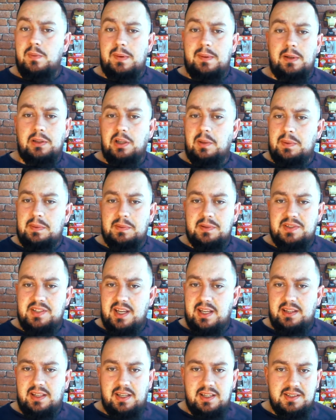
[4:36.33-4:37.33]
lot of people are
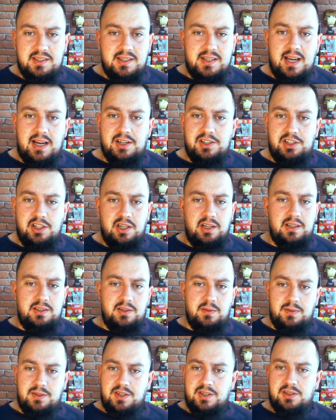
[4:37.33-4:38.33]
saying that it's Natasha.
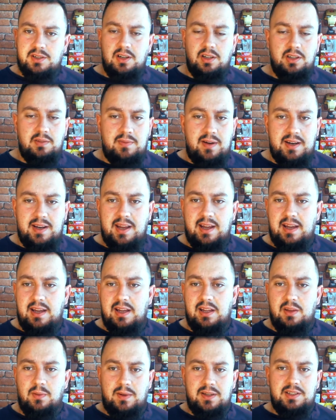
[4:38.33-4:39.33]
She's got the red
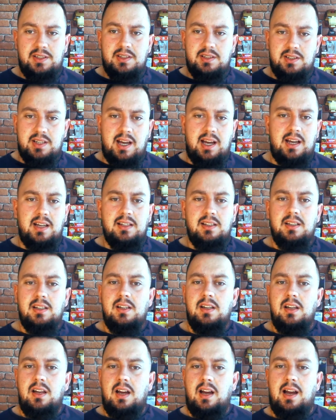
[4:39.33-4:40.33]
hair, the way she's sat.
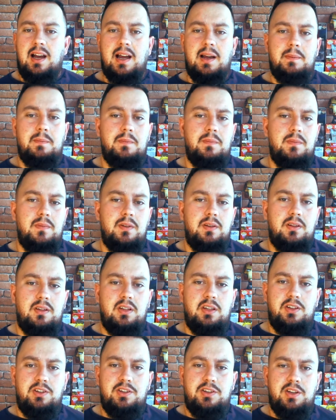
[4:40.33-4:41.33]
For
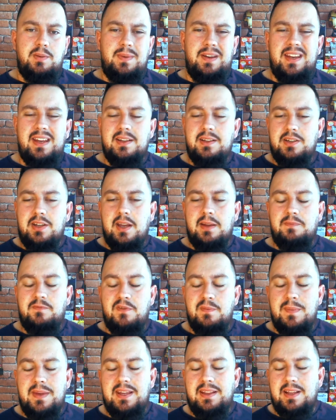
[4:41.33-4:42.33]

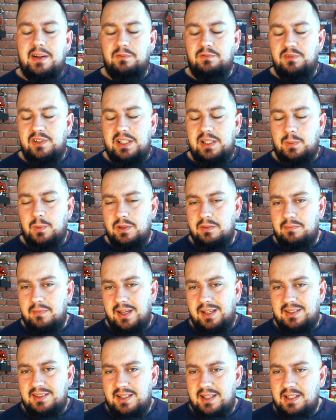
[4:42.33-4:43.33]
me, that really wouldn't
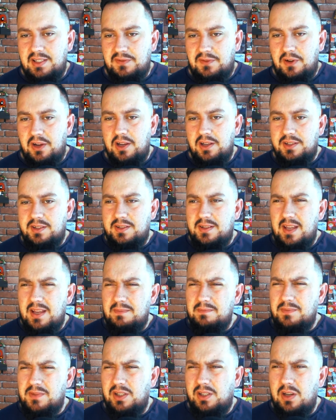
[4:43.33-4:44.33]
make sense for
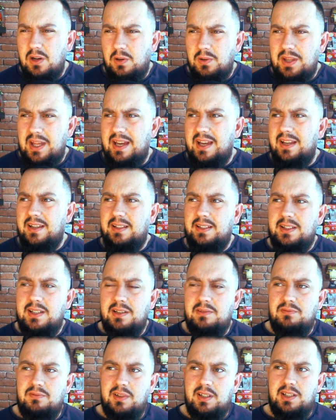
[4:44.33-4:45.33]
him to go there. He
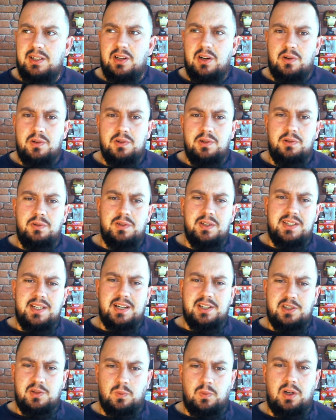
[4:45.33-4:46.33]
didn't really know who
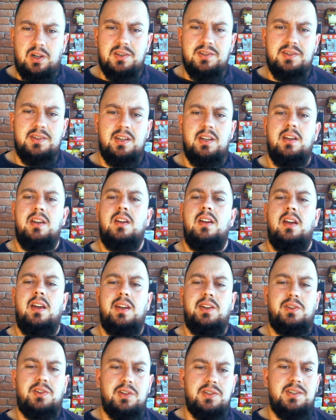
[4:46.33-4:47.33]
Natasha was.
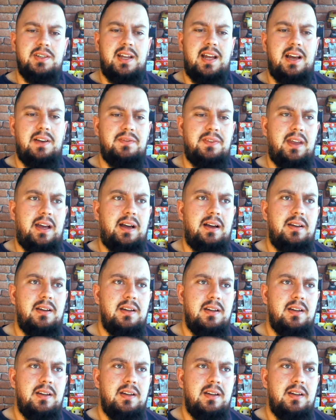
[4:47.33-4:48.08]
He doesn't have that